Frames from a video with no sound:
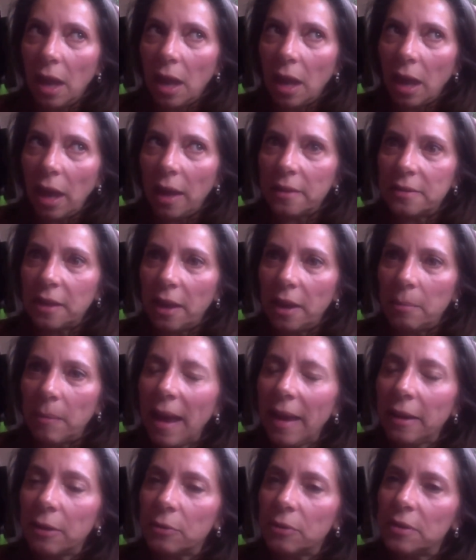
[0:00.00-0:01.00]
As they are
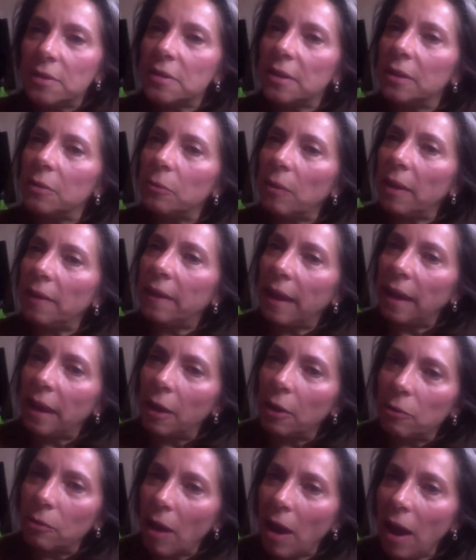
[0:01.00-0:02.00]
migrants, and when they
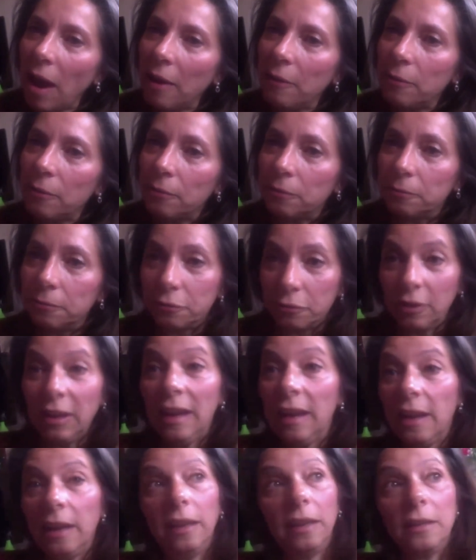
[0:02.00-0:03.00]
arrive
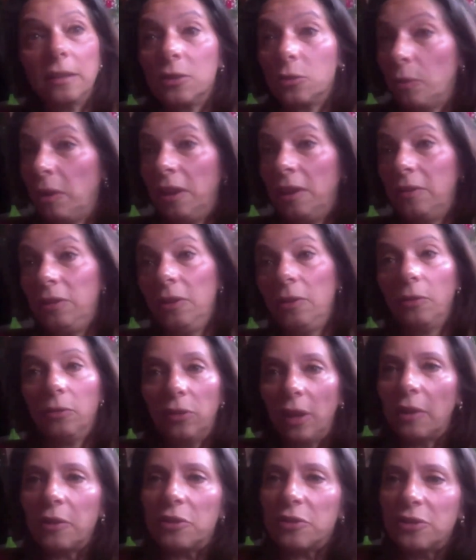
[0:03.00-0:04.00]
freely in Sweden,
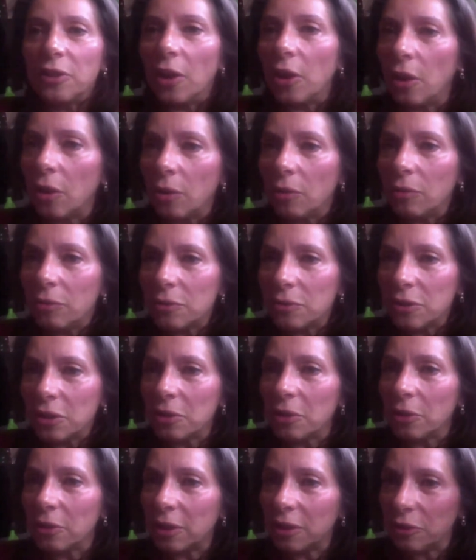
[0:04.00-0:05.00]
there is no
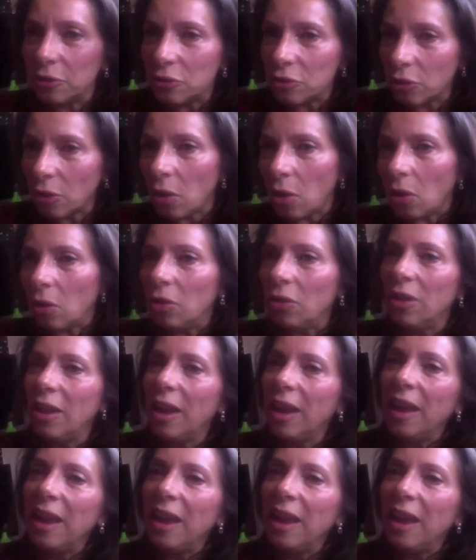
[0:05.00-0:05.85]
zero control.